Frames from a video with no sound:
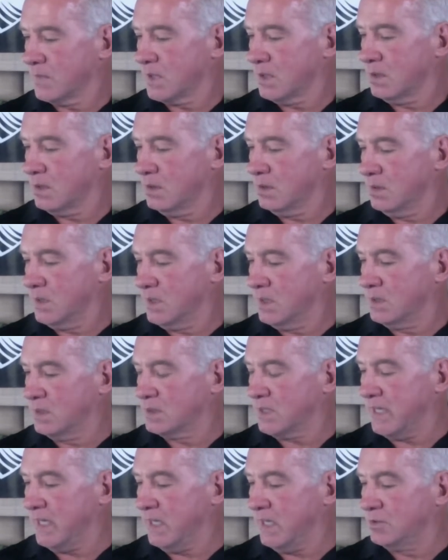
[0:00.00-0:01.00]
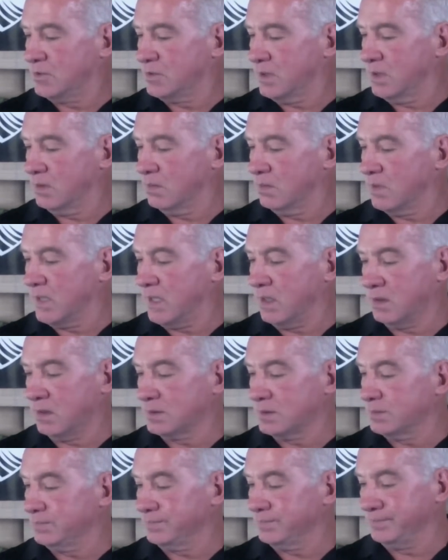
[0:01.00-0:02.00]
Who is Adrian
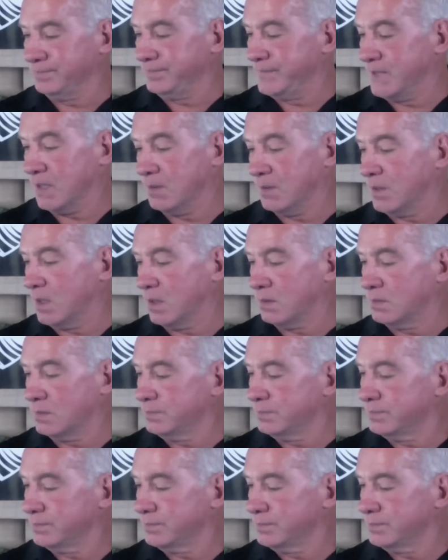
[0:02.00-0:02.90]
Wells? Don't know.